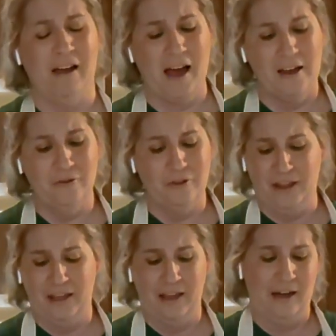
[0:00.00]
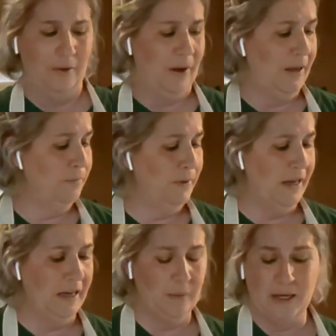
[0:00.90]
I don't think, anyway. But
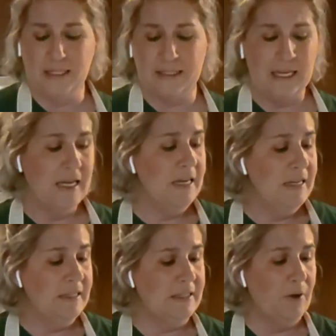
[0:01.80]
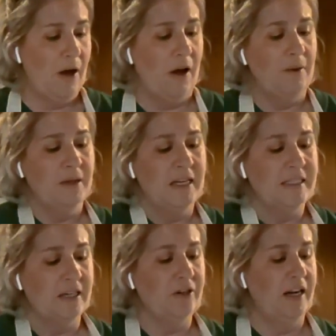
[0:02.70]
anyways, so how I'm going to
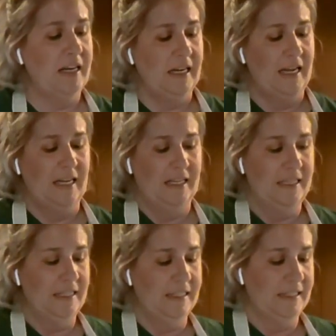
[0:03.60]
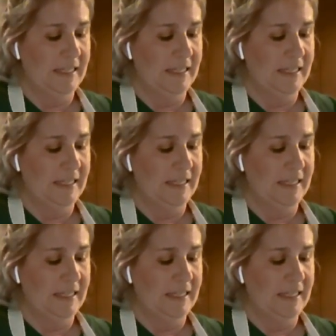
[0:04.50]
decorate it is,